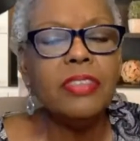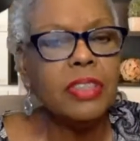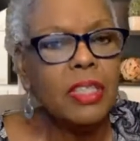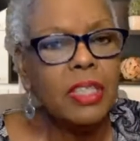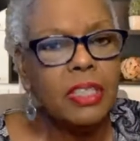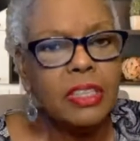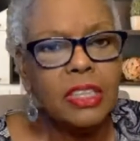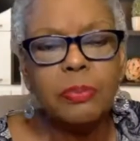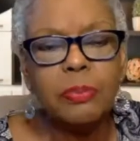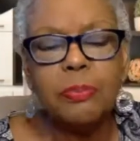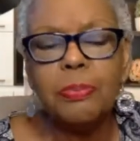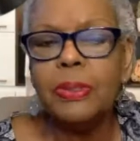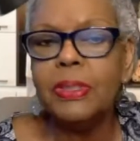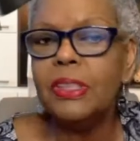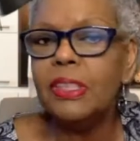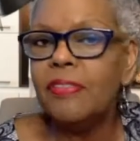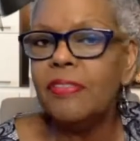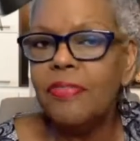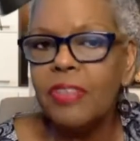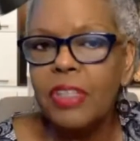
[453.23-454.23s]
just
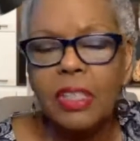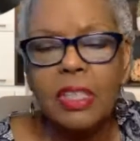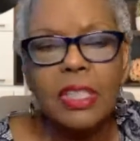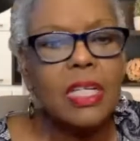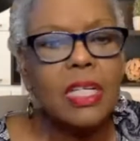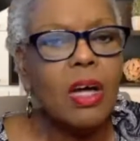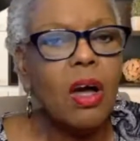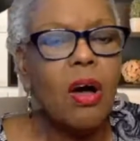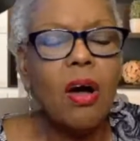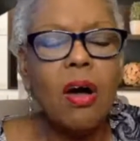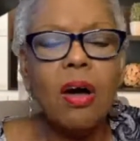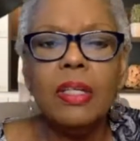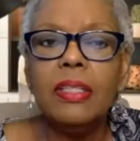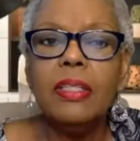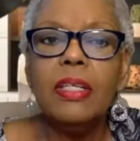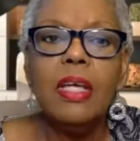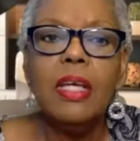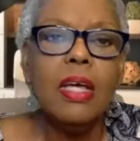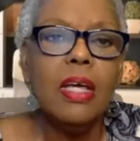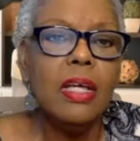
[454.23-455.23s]
specifically on